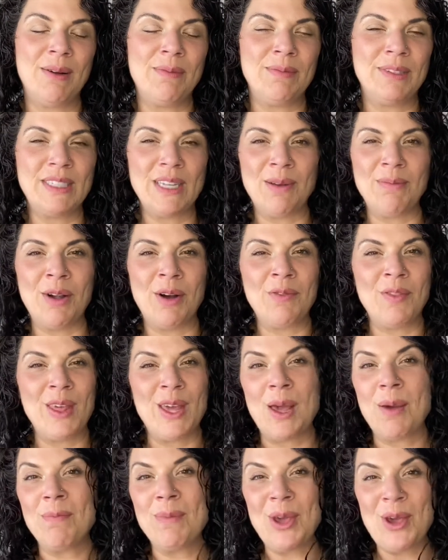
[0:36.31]
some of
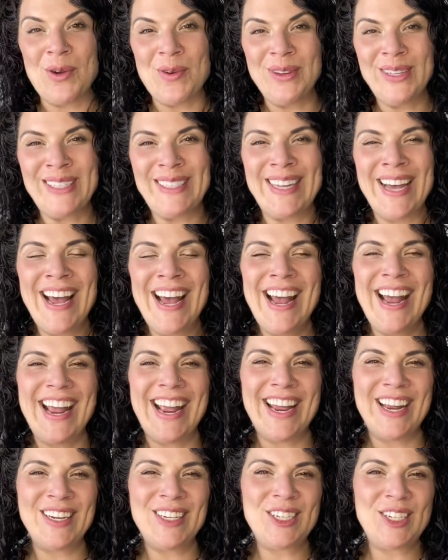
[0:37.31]
the abuse
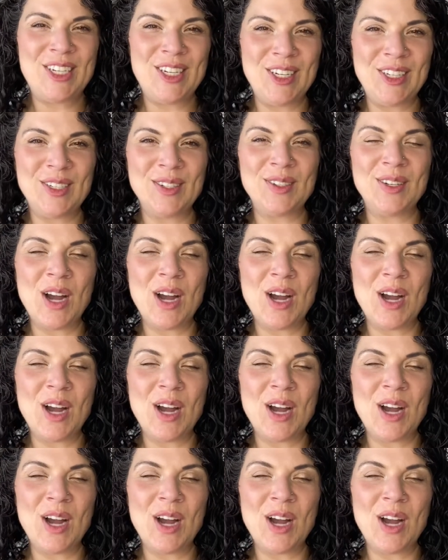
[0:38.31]
into